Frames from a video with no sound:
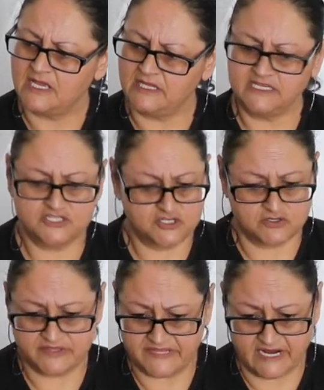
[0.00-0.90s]
Unless
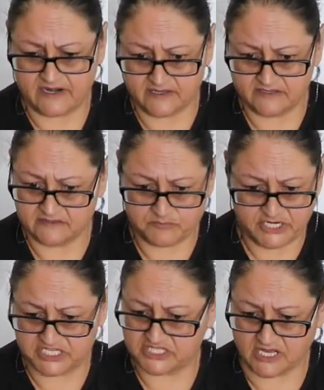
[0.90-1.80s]
you're there to
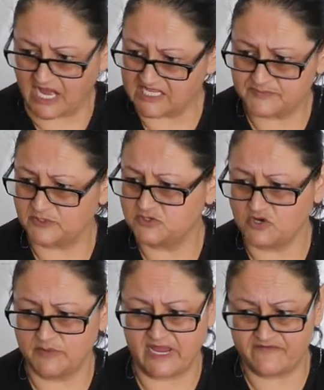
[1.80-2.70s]
preach the gospel
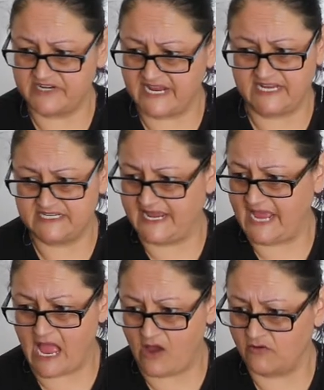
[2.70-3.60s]
to him every day and day
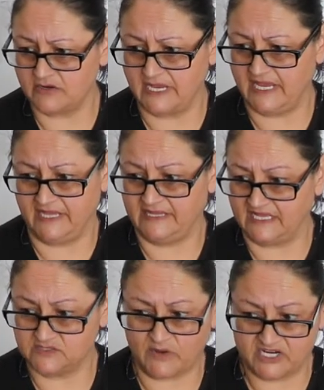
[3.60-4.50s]
out, and
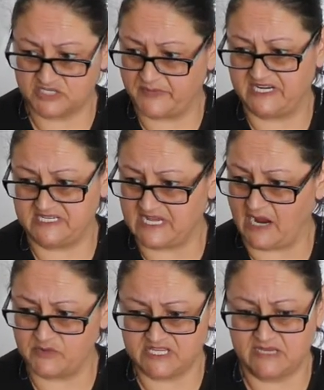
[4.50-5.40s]
that's why you're spending
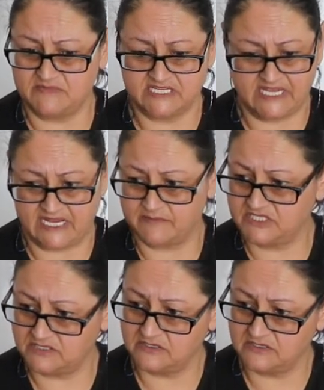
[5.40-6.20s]
time with him to get him to.